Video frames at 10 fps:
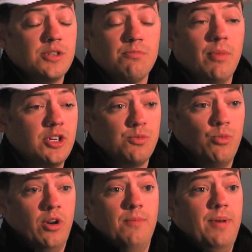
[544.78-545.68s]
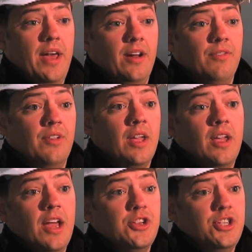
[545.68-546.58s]
is much more competitive
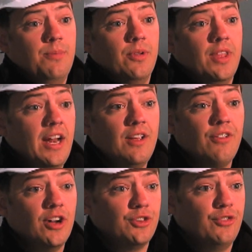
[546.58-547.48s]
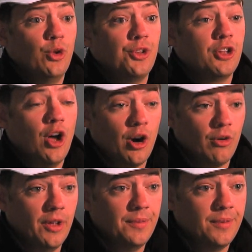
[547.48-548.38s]
and cheaper than any fossil fuel in the long
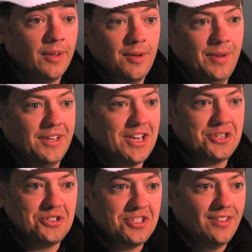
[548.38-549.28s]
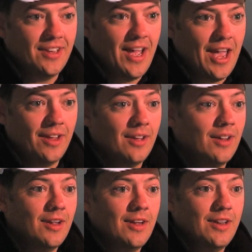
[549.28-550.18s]
run. Because as you see today,
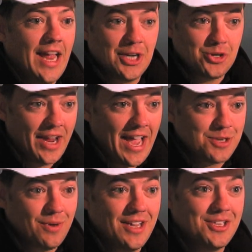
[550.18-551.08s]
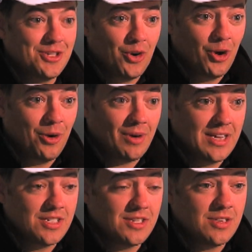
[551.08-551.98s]
natural gas prices and oil
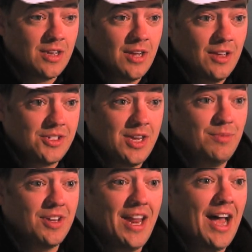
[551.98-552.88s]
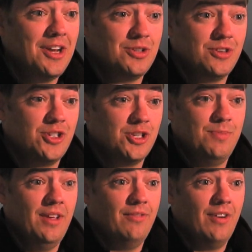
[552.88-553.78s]
prices seem to not just
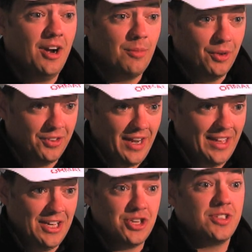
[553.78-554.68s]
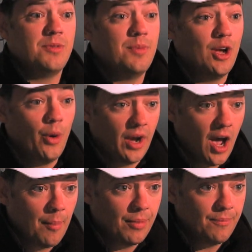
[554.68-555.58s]
be variable today, they just seem to be going
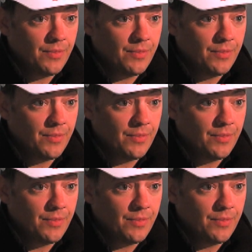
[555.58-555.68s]
up.